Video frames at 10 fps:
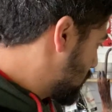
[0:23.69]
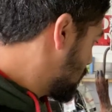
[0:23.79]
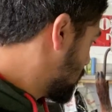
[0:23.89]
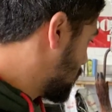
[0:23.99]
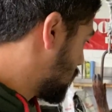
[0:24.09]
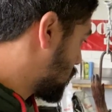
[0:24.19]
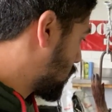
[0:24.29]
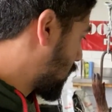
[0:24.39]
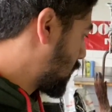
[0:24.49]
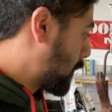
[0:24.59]
So we're
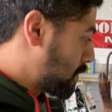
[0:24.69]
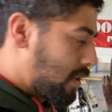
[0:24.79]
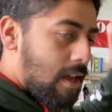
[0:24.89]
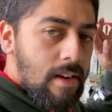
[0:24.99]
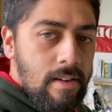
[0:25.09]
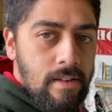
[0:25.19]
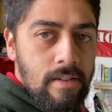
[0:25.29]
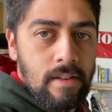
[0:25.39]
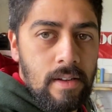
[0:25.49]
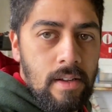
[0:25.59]
going to cut them up today
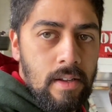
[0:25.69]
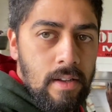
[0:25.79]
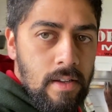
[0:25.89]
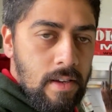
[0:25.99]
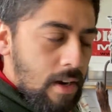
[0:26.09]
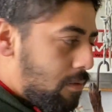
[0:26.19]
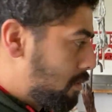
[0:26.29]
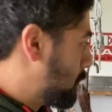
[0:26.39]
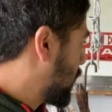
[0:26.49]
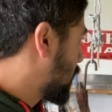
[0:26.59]
and cut all
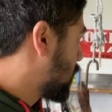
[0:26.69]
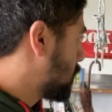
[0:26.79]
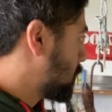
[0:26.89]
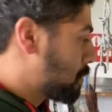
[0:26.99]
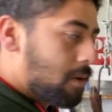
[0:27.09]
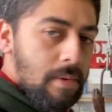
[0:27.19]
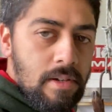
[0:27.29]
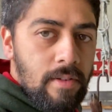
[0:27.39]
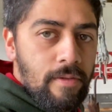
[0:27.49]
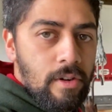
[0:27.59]
the meat out of them and put them
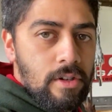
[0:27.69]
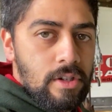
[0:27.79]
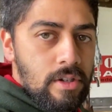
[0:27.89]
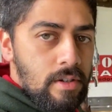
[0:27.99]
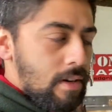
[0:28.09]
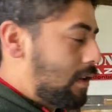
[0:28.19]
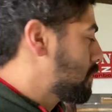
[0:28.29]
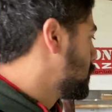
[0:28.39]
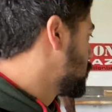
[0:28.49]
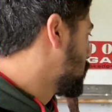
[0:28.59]
into the fridge and
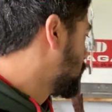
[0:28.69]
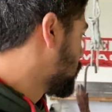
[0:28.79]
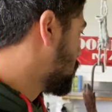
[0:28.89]
let them chill for a